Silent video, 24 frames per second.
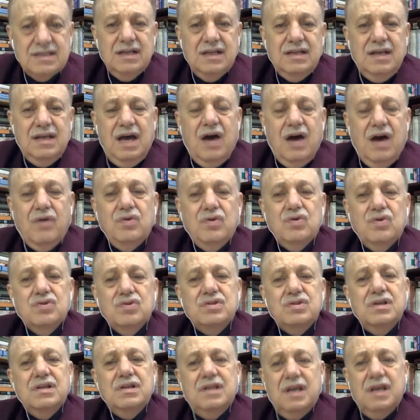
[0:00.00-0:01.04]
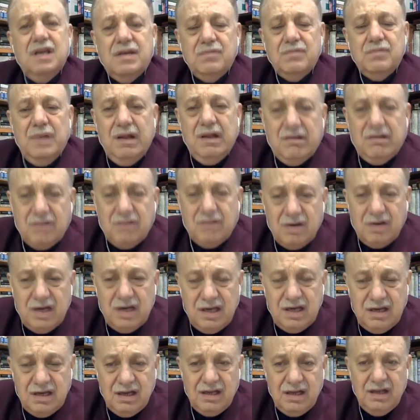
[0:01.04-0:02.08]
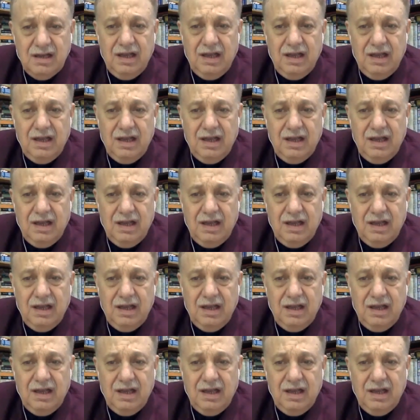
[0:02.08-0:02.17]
now using their military